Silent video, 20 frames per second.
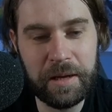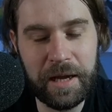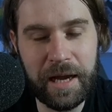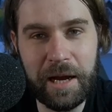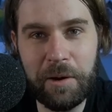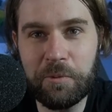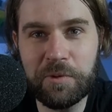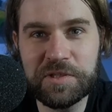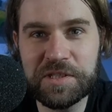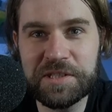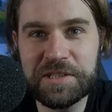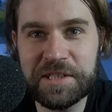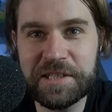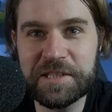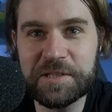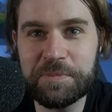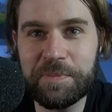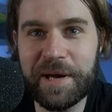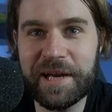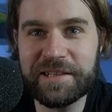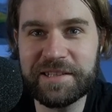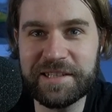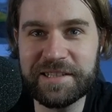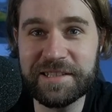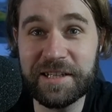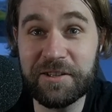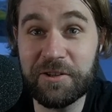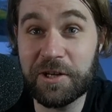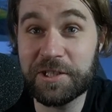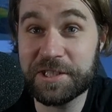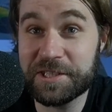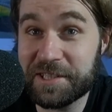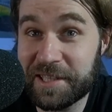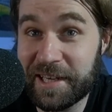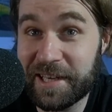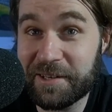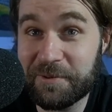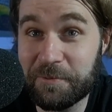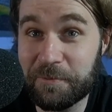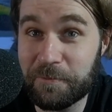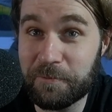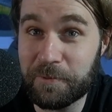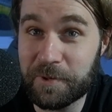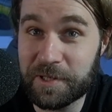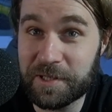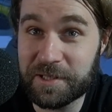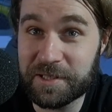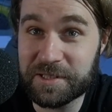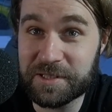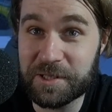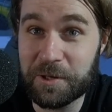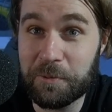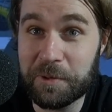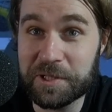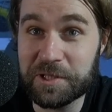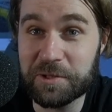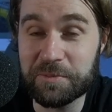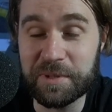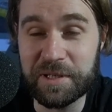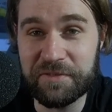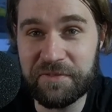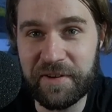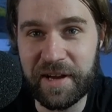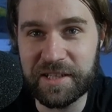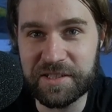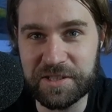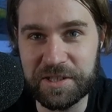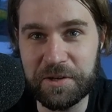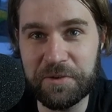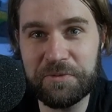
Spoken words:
I wasn't expecting the Logitech was going to be faster.